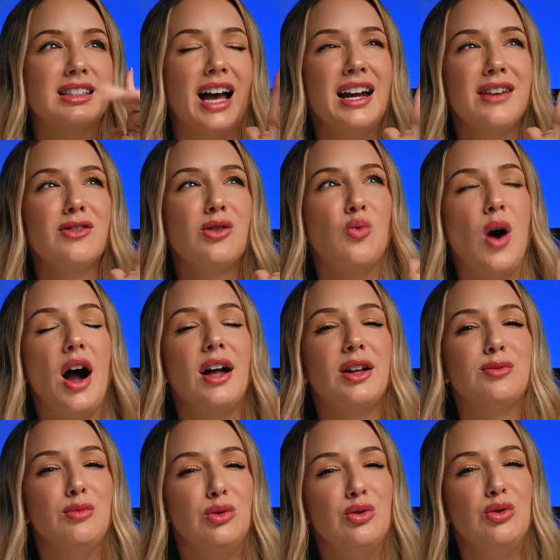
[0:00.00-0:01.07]
Kind of a
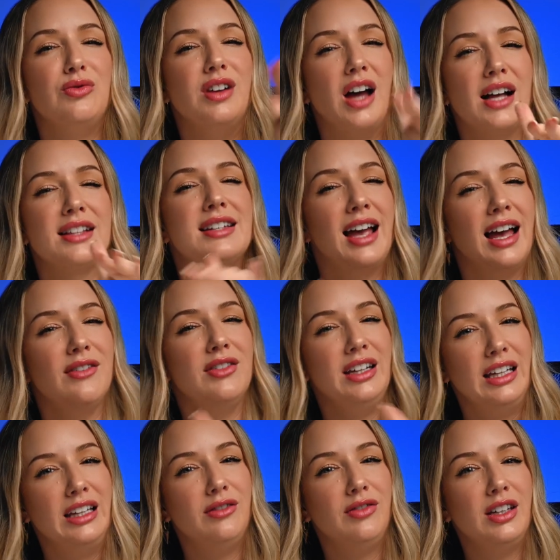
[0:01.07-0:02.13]
wild move not to have an
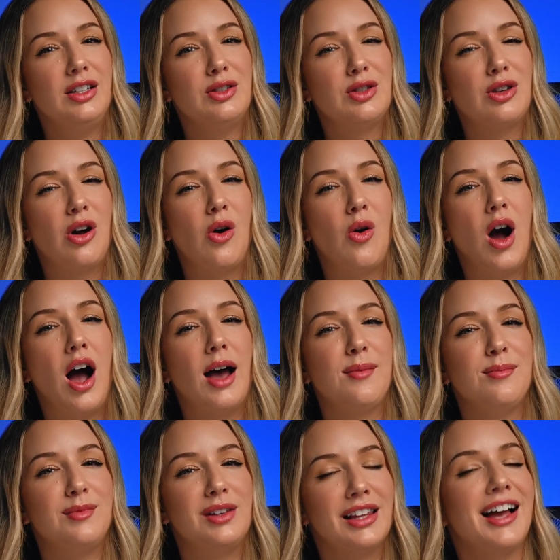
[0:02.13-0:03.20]
EV, so
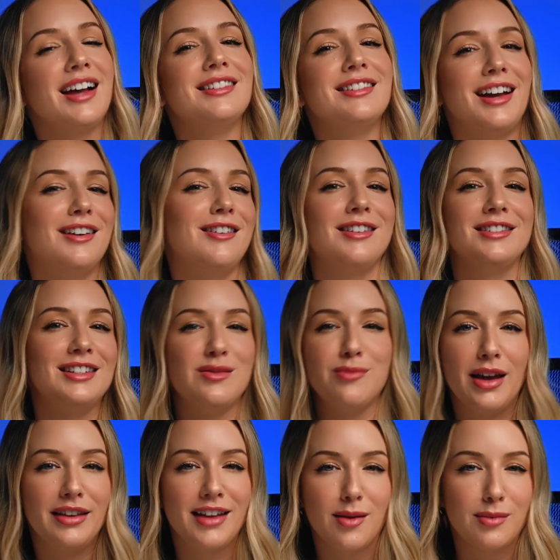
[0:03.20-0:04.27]
I'm glad Nikon didn't
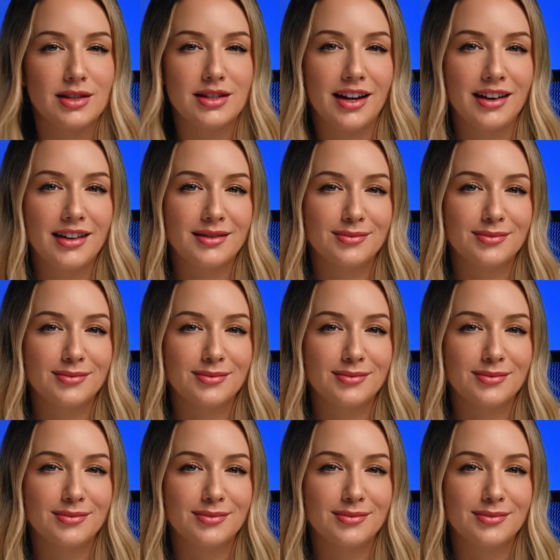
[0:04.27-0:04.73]
make that mistake.